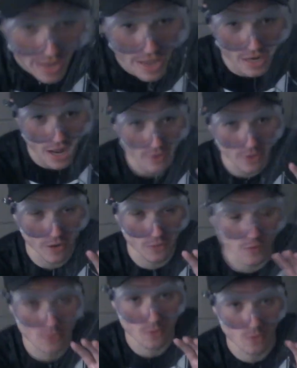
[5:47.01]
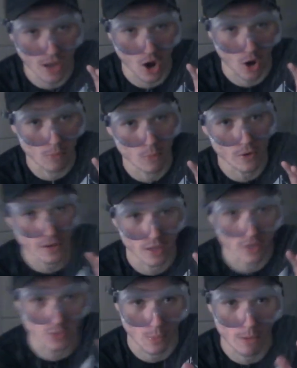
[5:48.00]
and, and, and, if you threw that cardboard in a
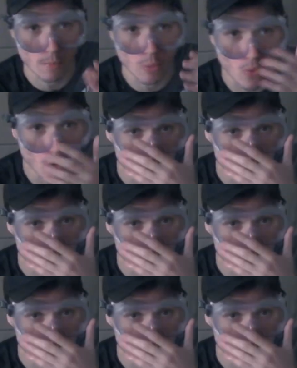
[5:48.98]
swimming pool